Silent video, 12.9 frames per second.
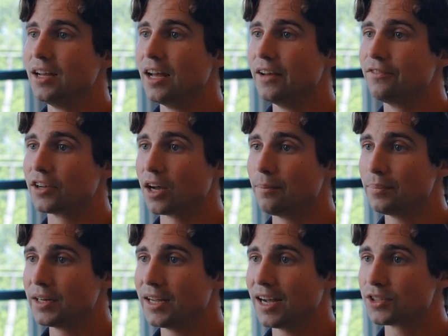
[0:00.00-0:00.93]
If a
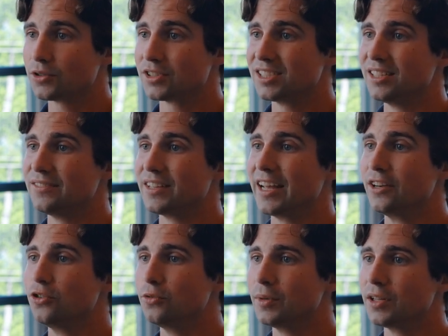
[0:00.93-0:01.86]
company has received a
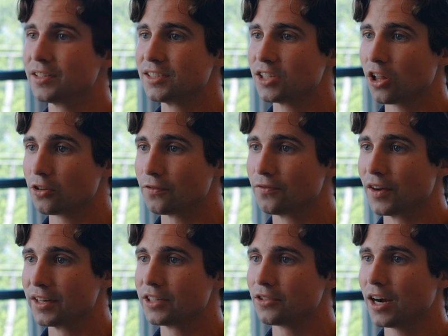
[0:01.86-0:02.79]
new $1 million
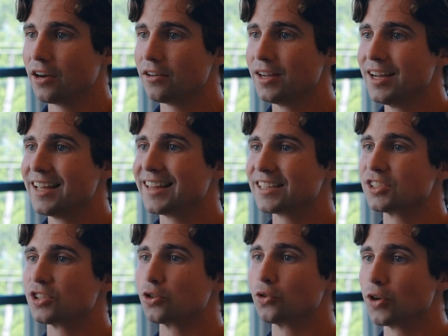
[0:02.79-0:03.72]
funding round,
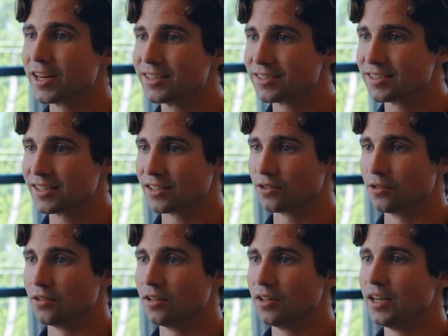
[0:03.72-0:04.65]
that's a great
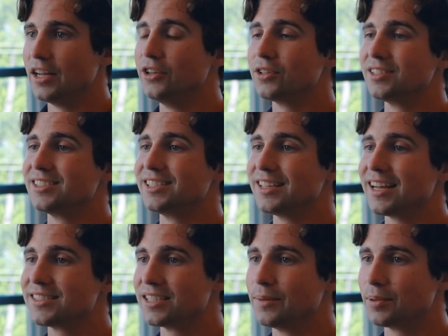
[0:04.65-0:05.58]
signal, and you can see
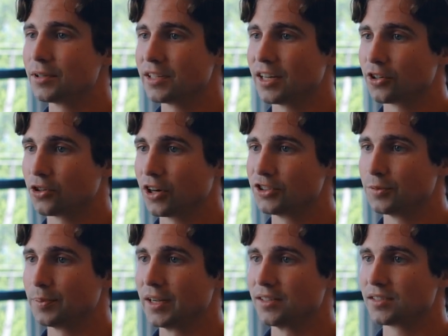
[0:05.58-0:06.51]
that typically on
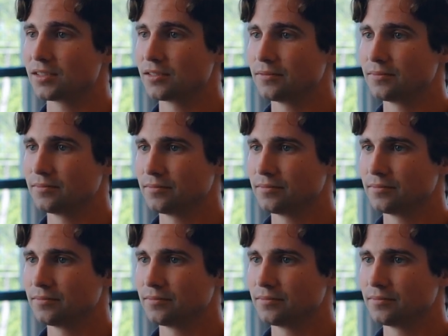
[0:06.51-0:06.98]
Crunchbase.